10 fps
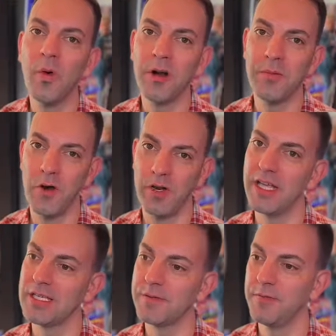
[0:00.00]
more
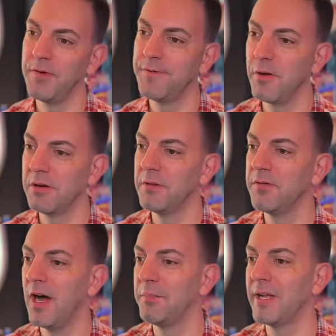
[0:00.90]
bonus before we
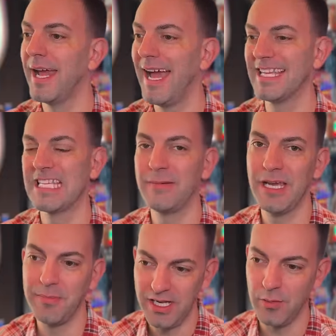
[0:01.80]
move on, but it has to be
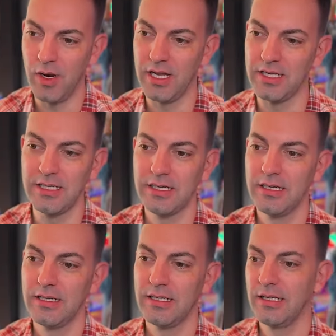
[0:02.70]
a big one.
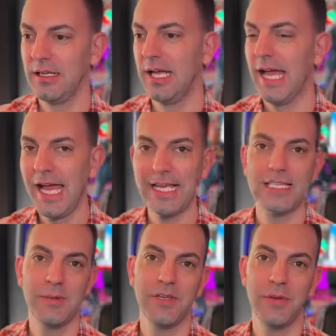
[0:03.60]

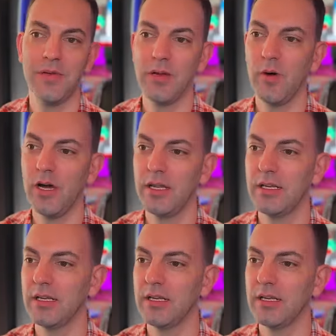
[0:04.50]
Has to be a big one.